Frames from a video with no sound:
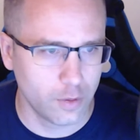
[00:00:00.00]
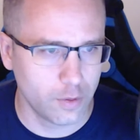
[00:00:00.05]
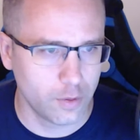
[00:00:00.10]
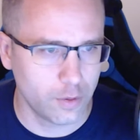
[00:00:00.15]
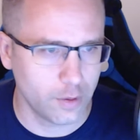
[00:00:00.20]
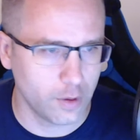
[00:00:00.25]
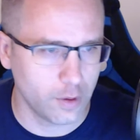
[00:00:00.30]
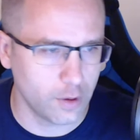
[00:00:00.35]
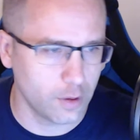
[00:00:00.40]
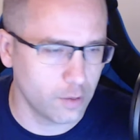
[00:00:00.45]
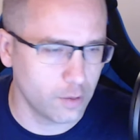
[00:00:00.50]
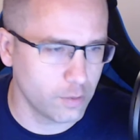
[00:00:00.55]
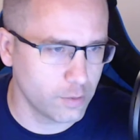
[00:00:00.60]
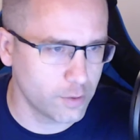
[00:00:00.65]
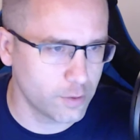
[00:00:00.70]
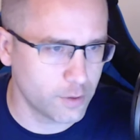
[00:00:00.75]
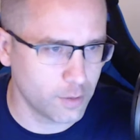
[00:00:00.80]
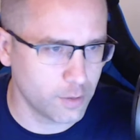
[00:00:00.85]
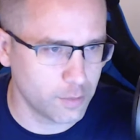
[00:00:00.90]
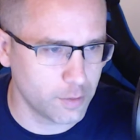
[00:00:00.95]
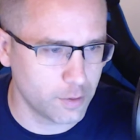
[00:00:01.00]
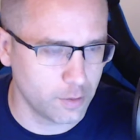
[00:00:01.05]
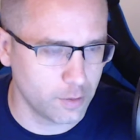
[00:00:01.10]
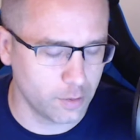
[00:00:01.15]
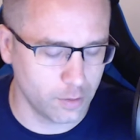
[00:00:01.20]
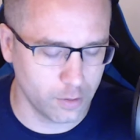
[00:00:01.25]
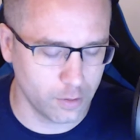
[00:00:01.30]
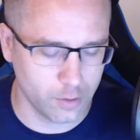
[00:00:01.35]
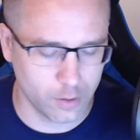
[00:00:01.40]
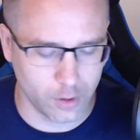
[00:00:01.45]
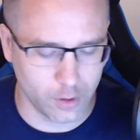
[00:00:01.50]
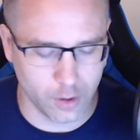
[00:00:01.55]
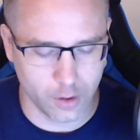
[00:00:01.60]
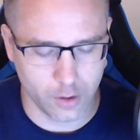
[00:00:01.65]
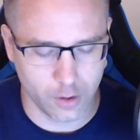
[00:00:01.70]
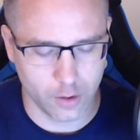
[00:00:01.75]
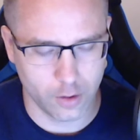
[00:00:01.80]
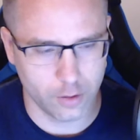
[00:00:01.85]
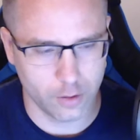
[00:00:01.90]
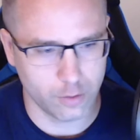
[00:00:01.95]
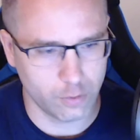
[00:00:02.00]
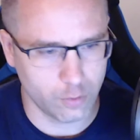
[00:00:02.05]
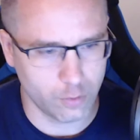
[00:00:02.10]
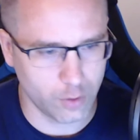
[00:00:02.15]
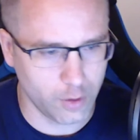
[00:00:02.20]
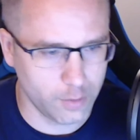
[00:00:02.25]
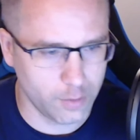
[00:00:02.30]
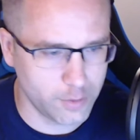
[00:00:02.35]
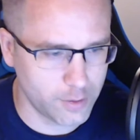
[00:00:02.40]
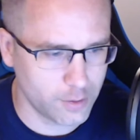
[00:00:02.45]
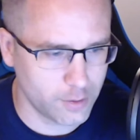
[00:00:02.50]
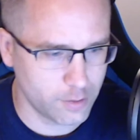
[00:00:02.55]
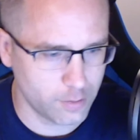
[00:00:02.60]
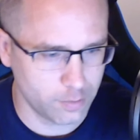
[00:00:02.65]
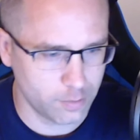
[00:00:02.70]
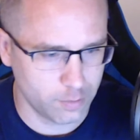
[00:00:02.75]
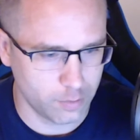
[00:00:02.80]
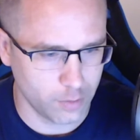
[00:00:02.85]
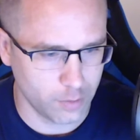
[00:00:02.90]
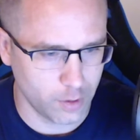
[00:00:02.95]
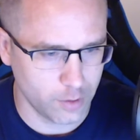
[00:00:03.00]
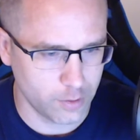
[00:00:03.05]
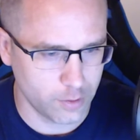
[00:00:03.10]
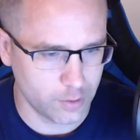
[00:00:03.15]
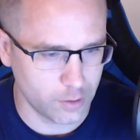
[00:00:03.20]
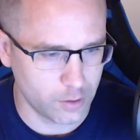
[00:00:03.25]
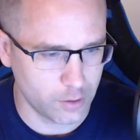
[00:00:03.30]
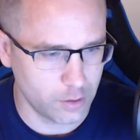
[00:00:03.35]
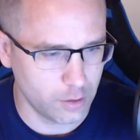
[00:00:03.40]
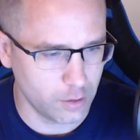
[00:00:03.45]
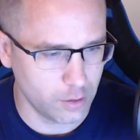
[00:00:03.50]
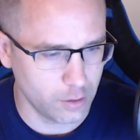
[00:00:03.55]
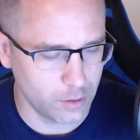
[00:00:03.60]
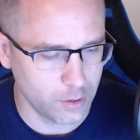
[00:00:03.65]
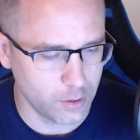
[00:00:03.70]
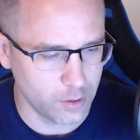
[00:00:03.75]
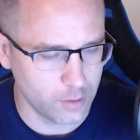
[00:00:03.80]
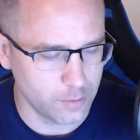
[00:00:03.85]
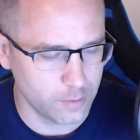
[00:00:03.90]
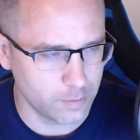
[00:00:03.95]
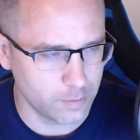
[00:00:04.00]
thing or something, or Grebs on security.